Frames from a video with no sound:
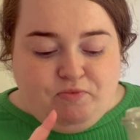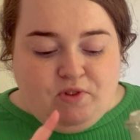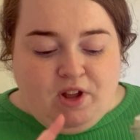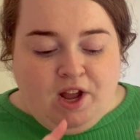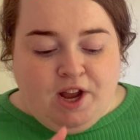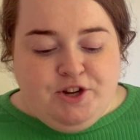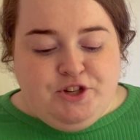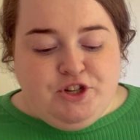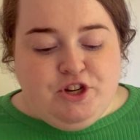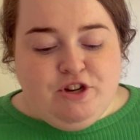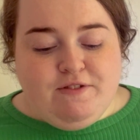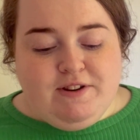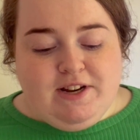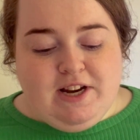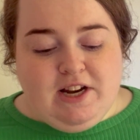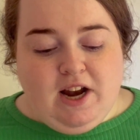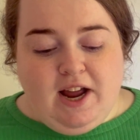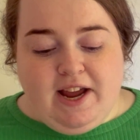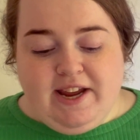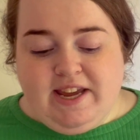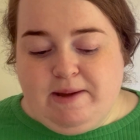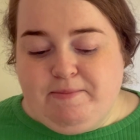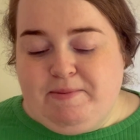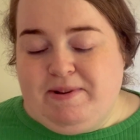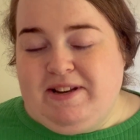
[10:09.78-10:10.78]
do really
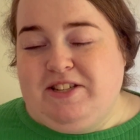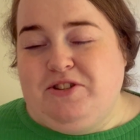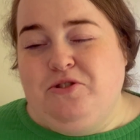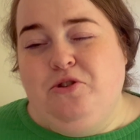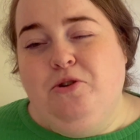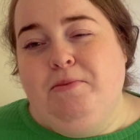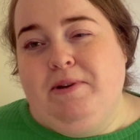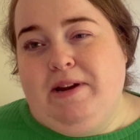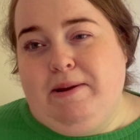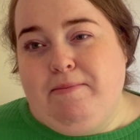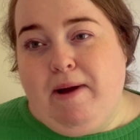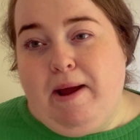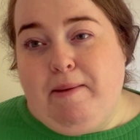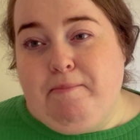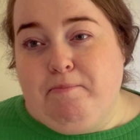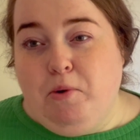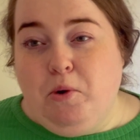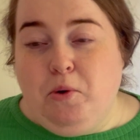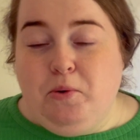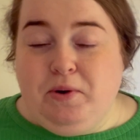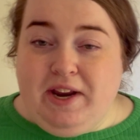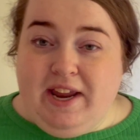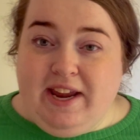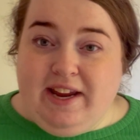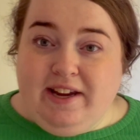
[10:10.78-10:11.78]
like it, but it's normally my
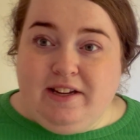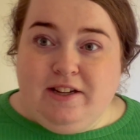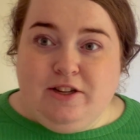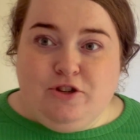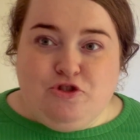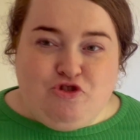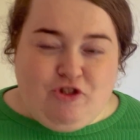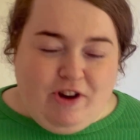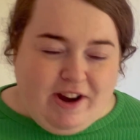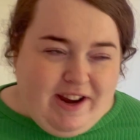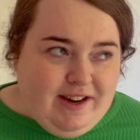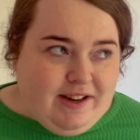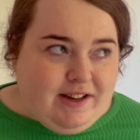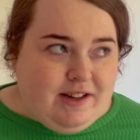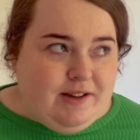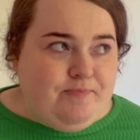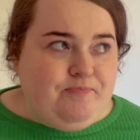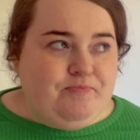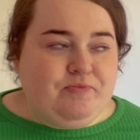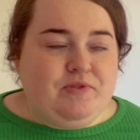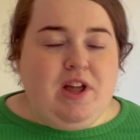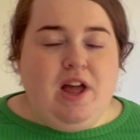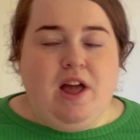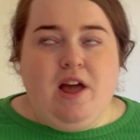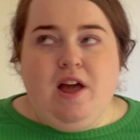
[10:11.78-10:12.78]
morning drink.
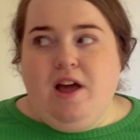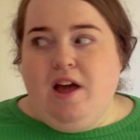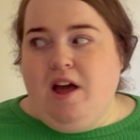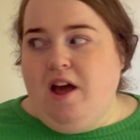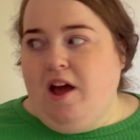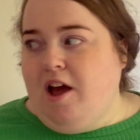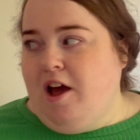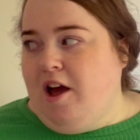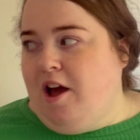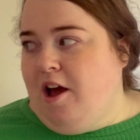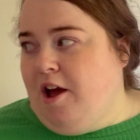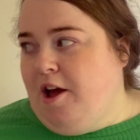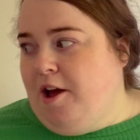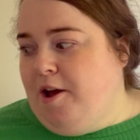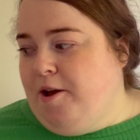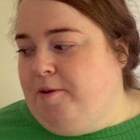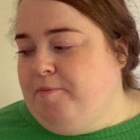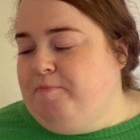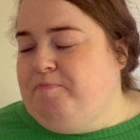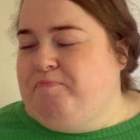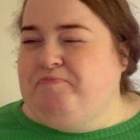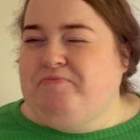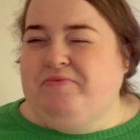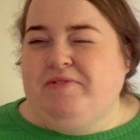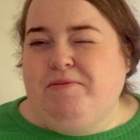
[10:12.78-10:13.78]

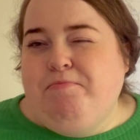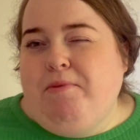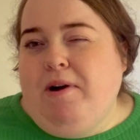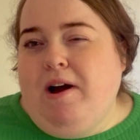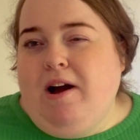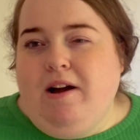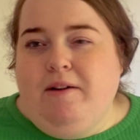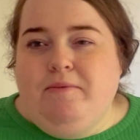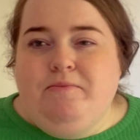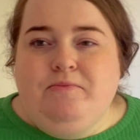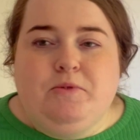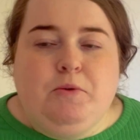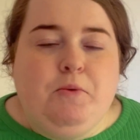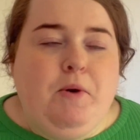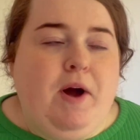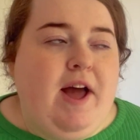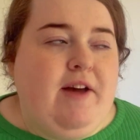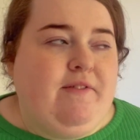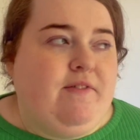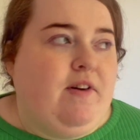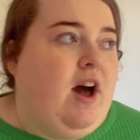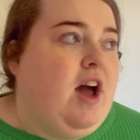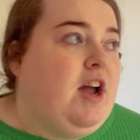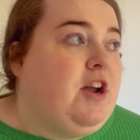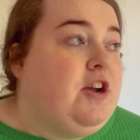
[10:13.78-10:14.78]
But
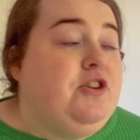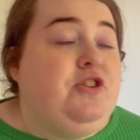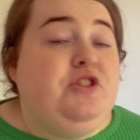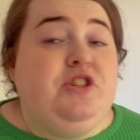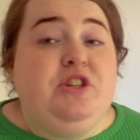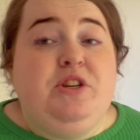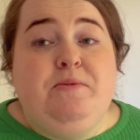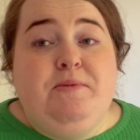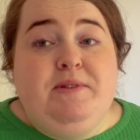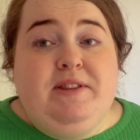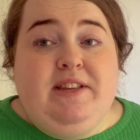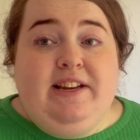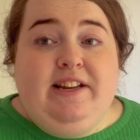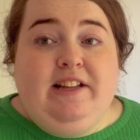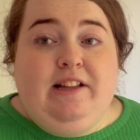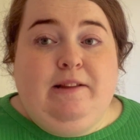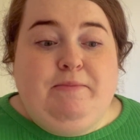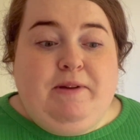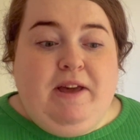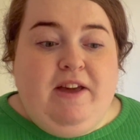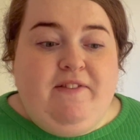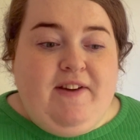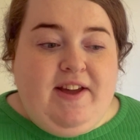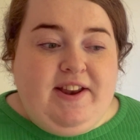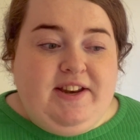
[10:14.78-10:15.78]
whatever, I could do with a little
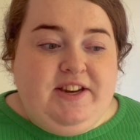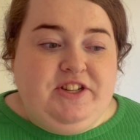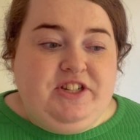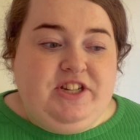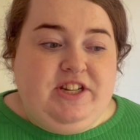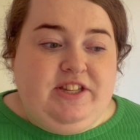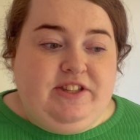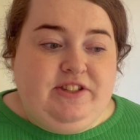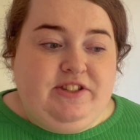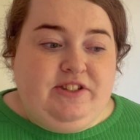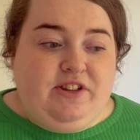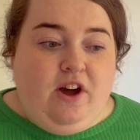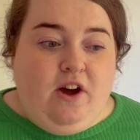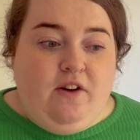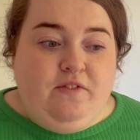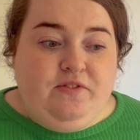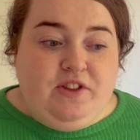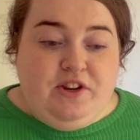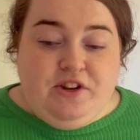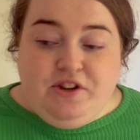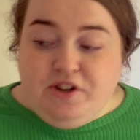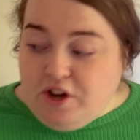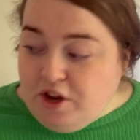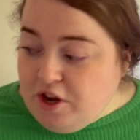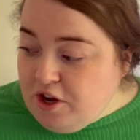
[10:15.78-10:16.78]
bit of energy this
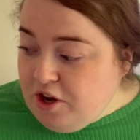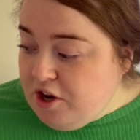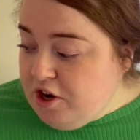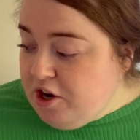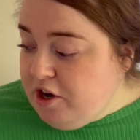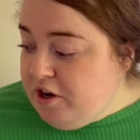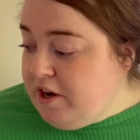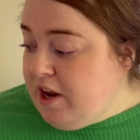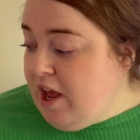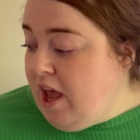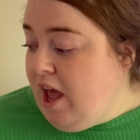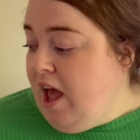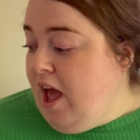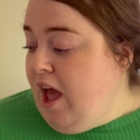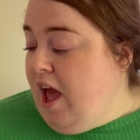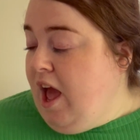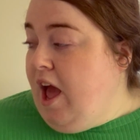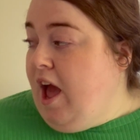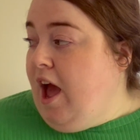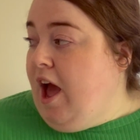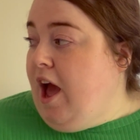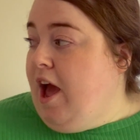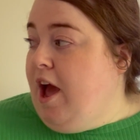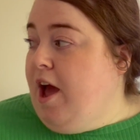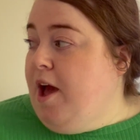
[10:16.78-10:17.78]
afternoon.
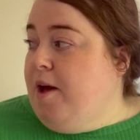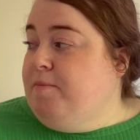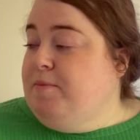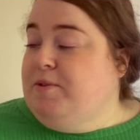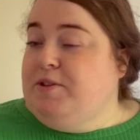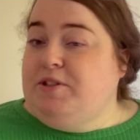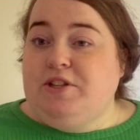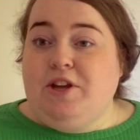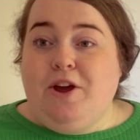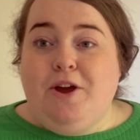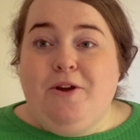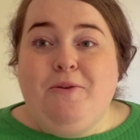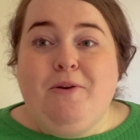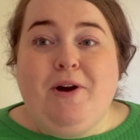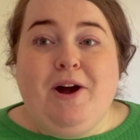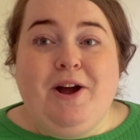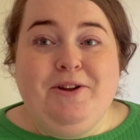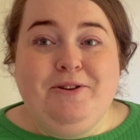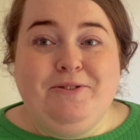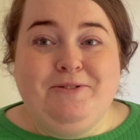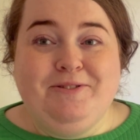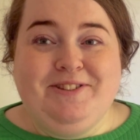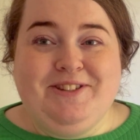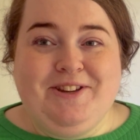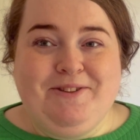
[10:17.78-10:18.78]
So I
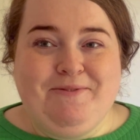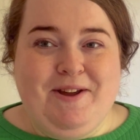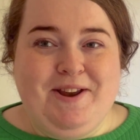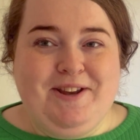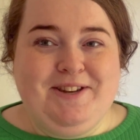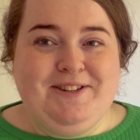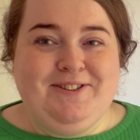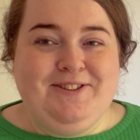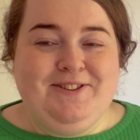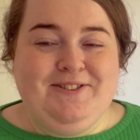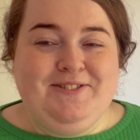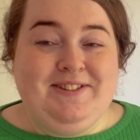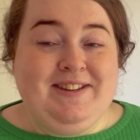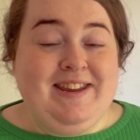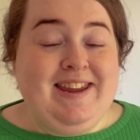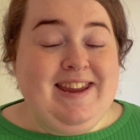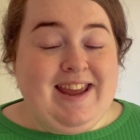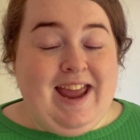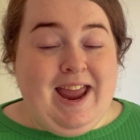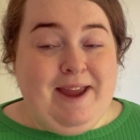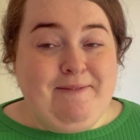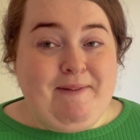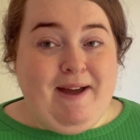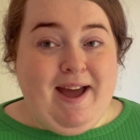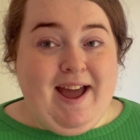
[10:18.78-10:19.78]
also went to
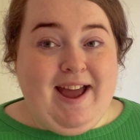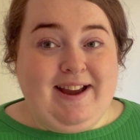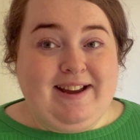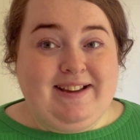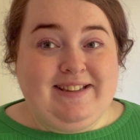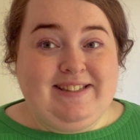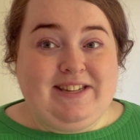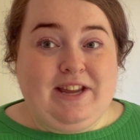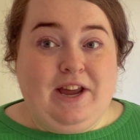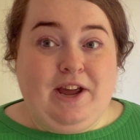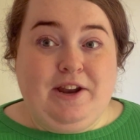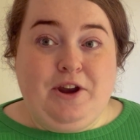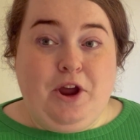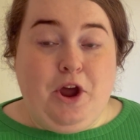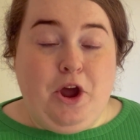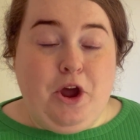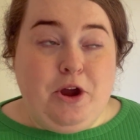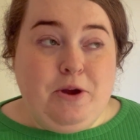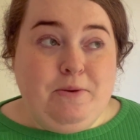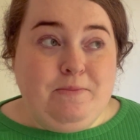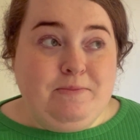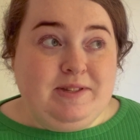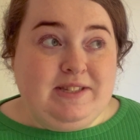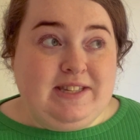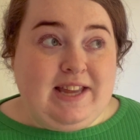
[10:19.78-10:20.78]
TK Maxx and
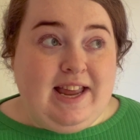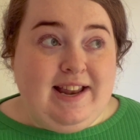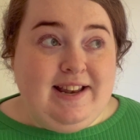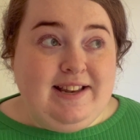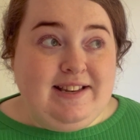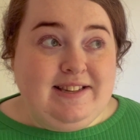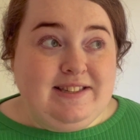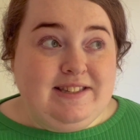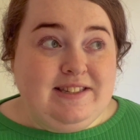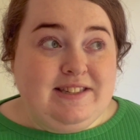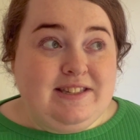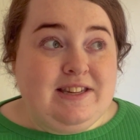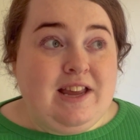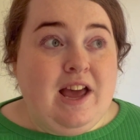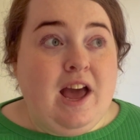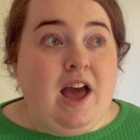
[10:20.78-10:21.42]
HomeSense.